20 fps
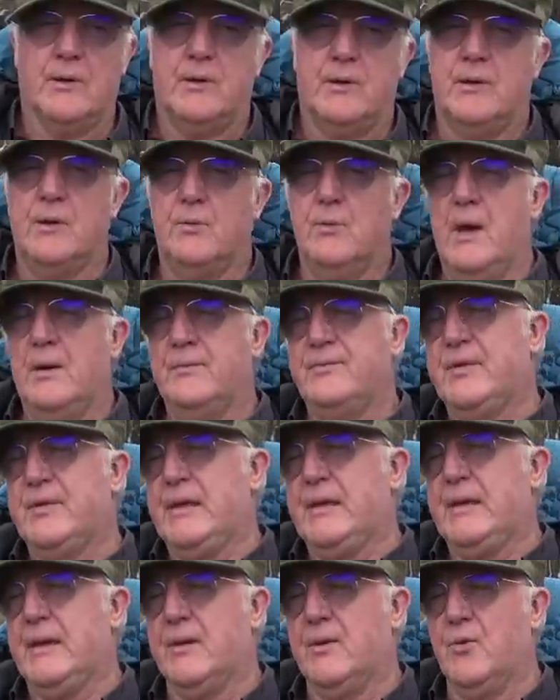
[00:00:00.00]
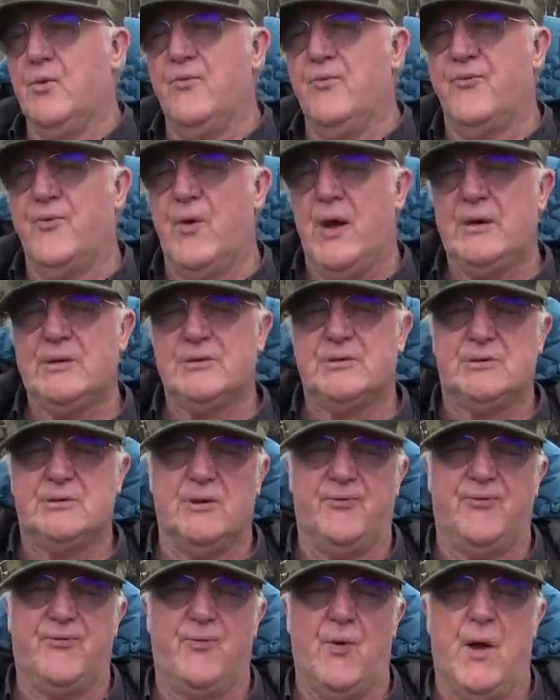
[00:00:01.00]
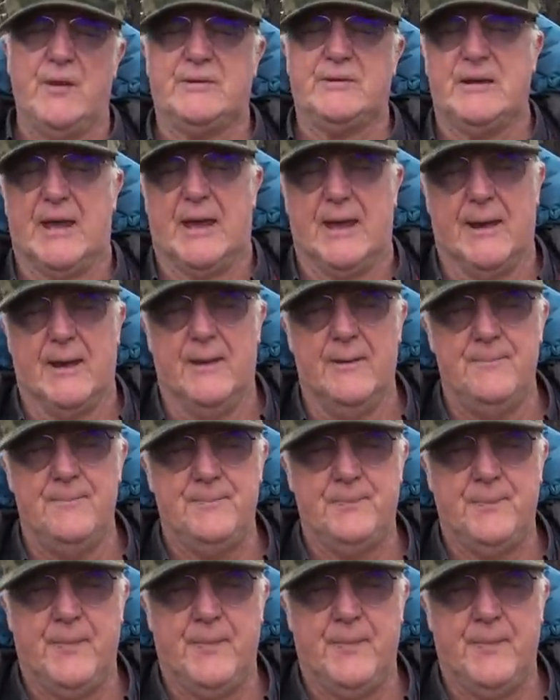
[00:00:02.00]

here we have the Ouvrage de Frater.